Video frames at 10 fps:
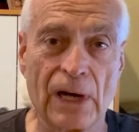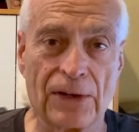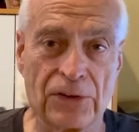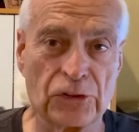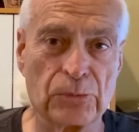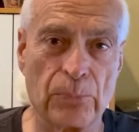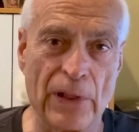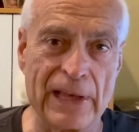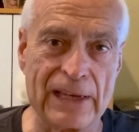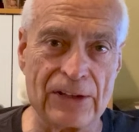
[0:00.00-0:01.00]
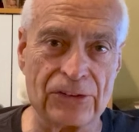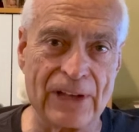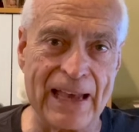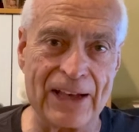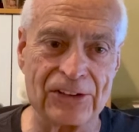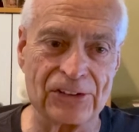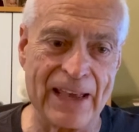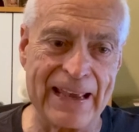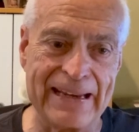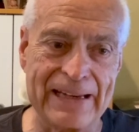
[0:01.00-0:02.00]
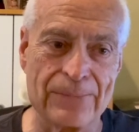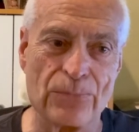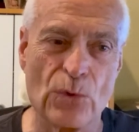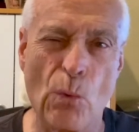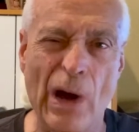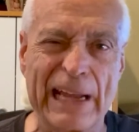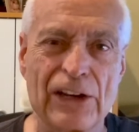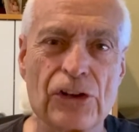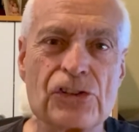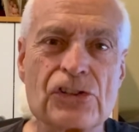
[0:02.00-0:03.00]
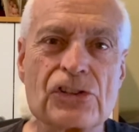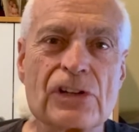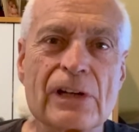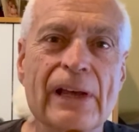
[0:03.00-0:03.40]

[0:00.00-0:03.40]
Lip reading: displays as a whitish